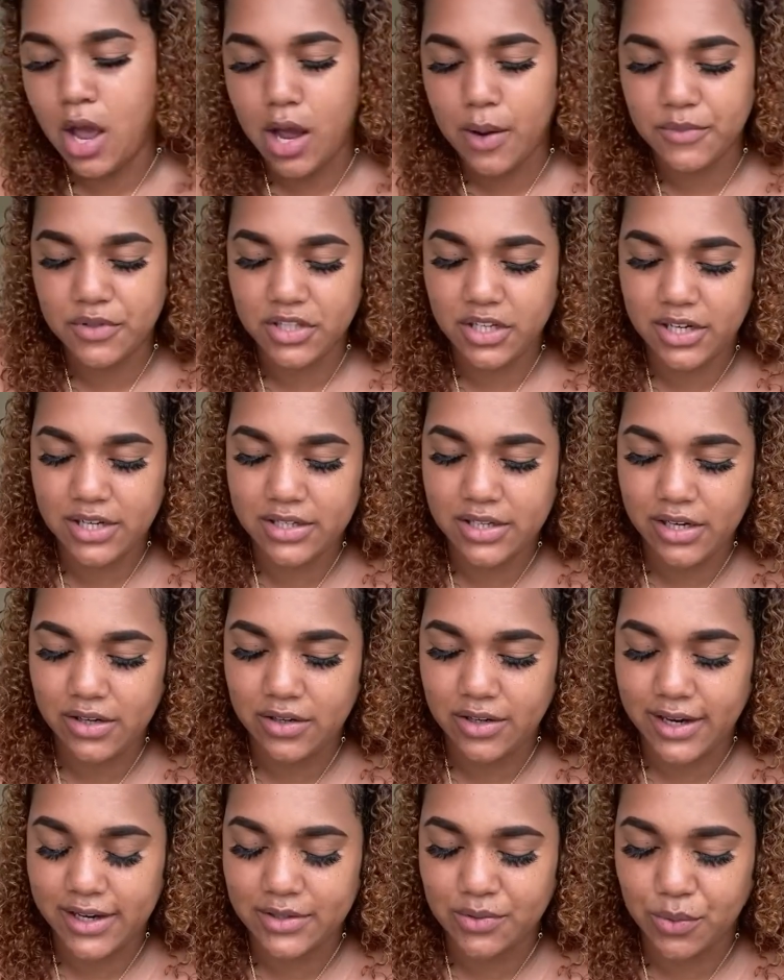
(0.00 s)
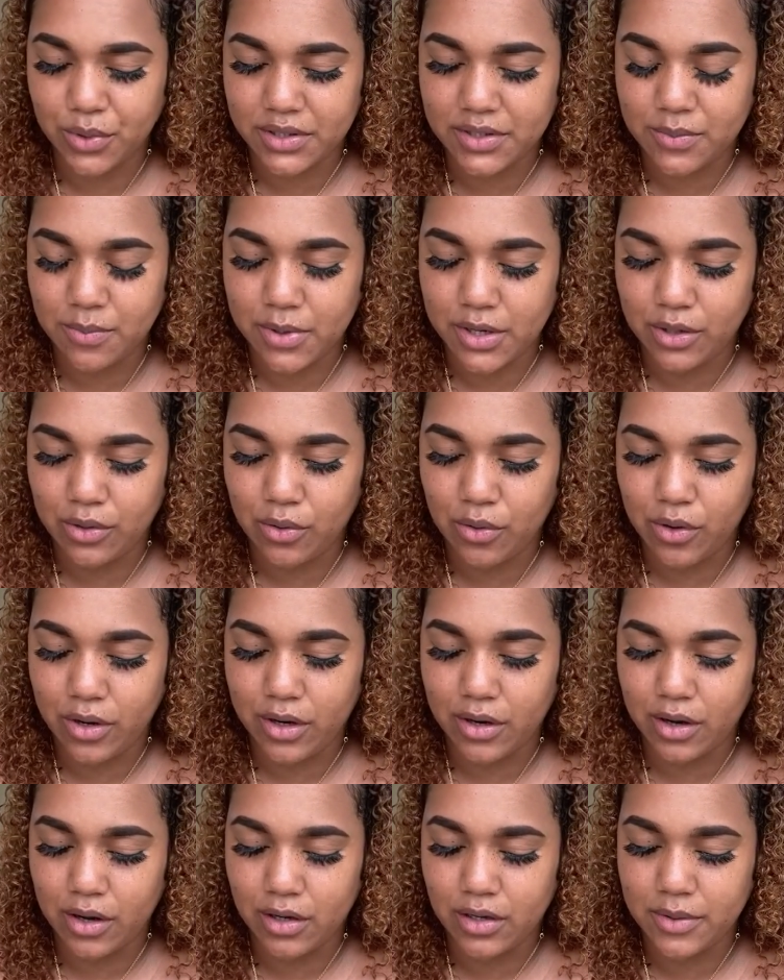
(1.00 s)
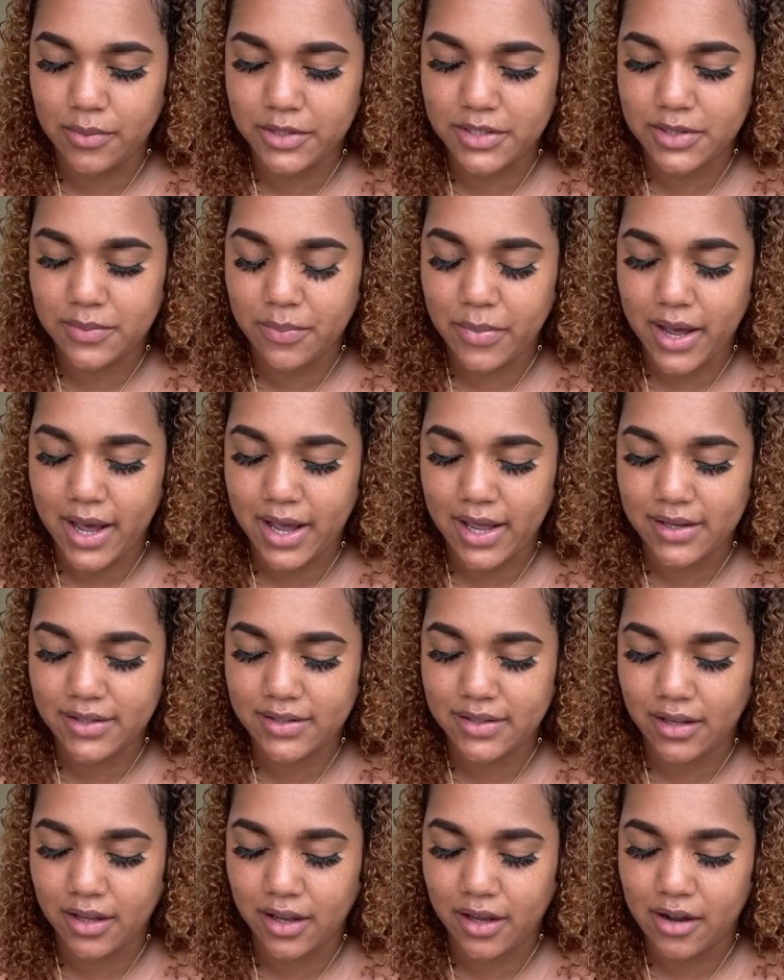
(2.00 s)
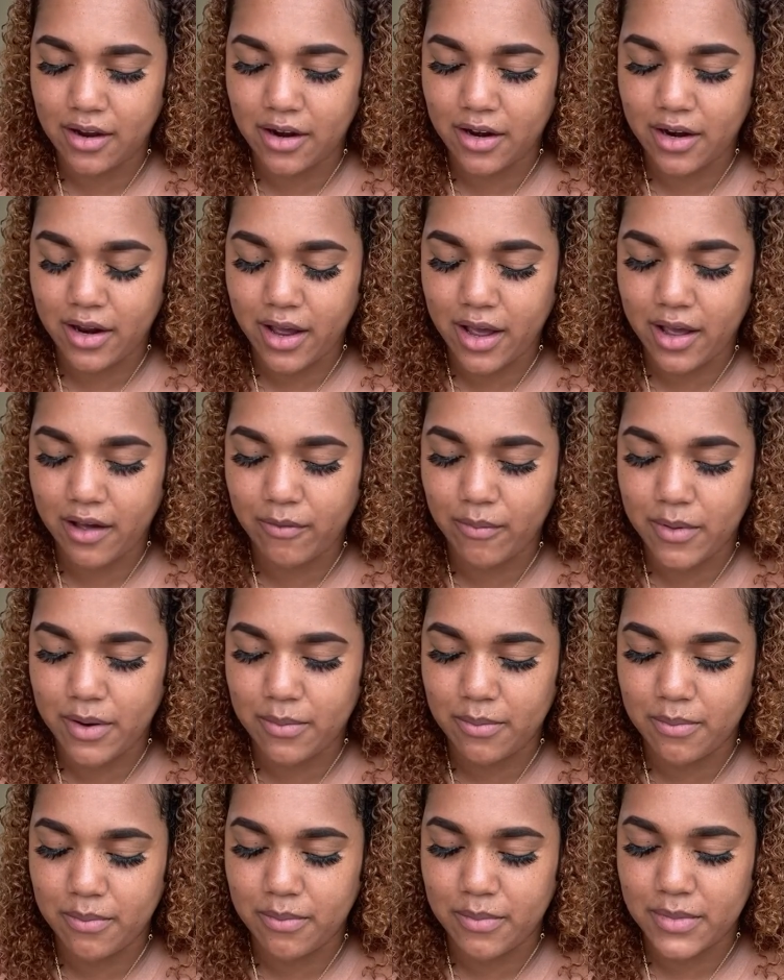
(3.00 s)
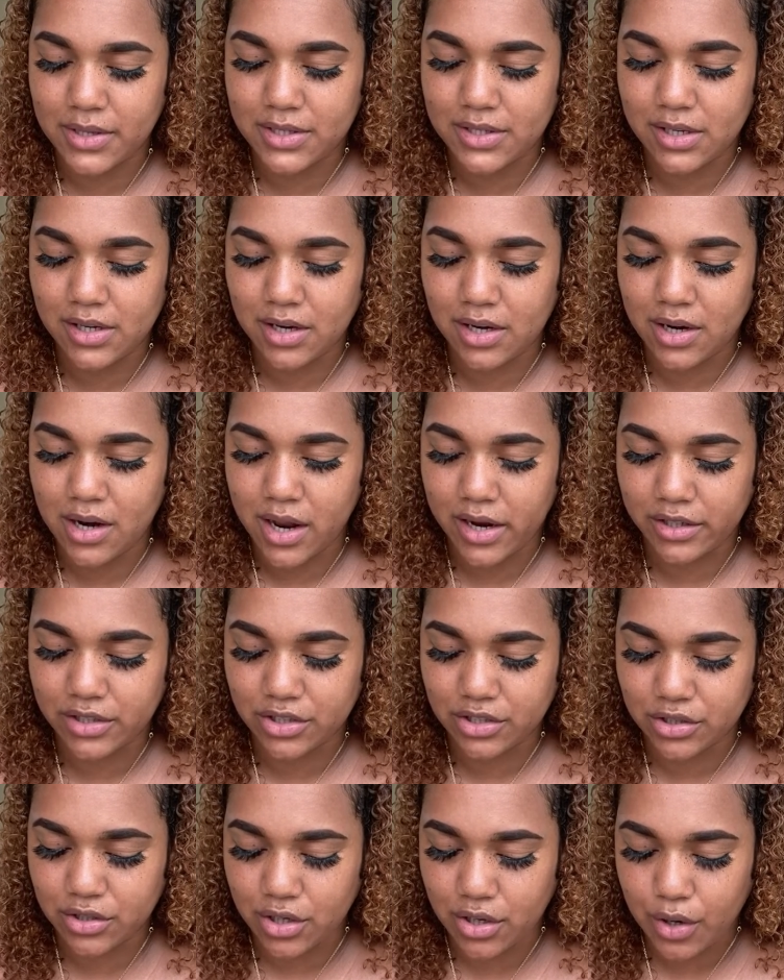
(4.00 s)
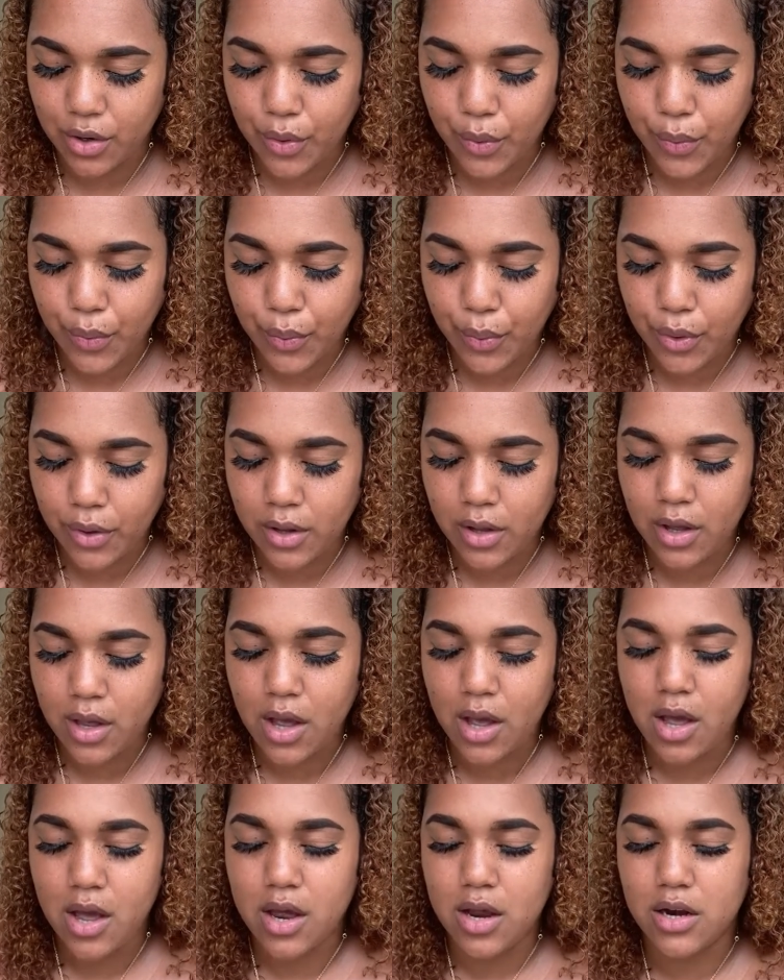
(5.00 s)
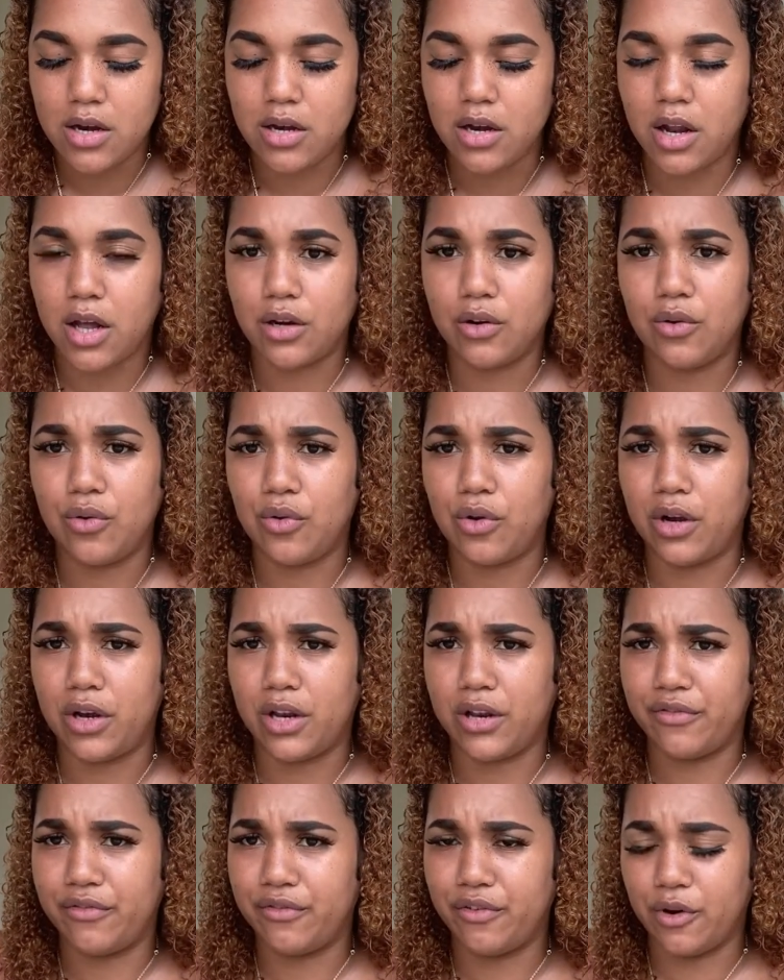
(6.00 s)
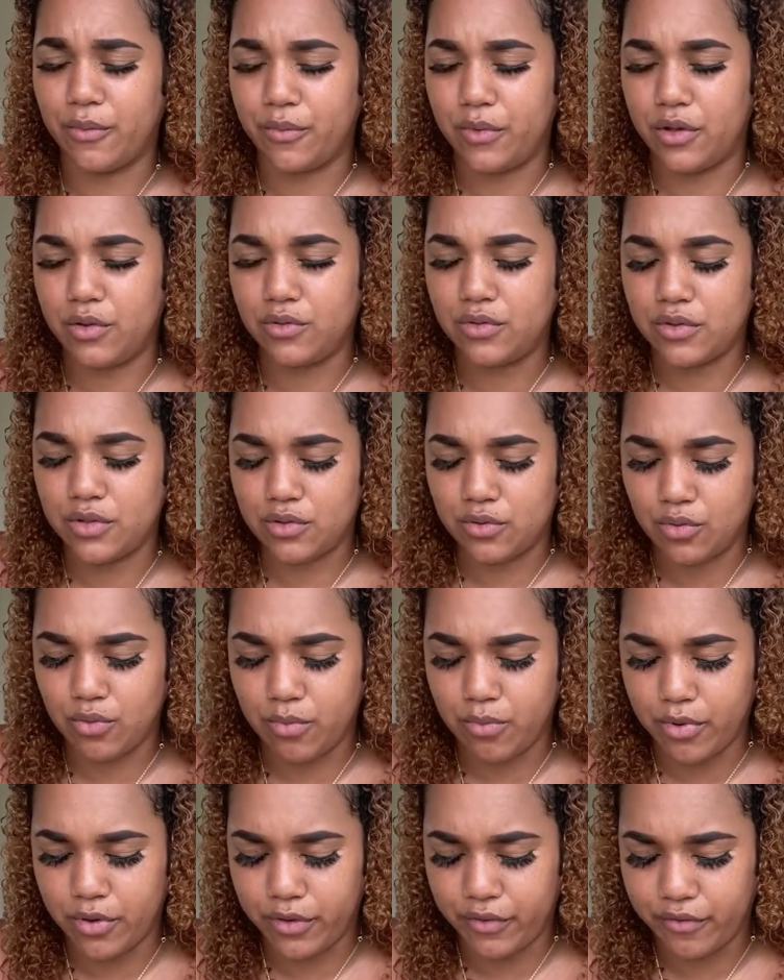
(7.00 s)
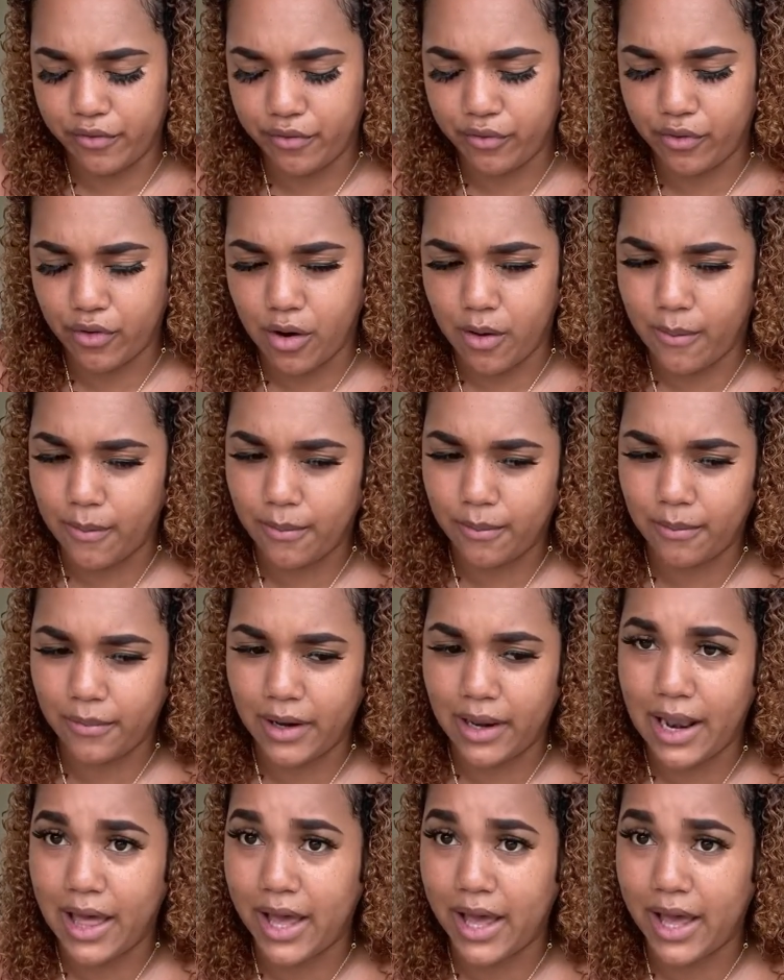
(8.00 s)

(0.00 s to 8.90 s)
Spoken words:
I'm just gonna tell you guys what's been going on this past year that I have been missing in action. Not only from YouTube, but from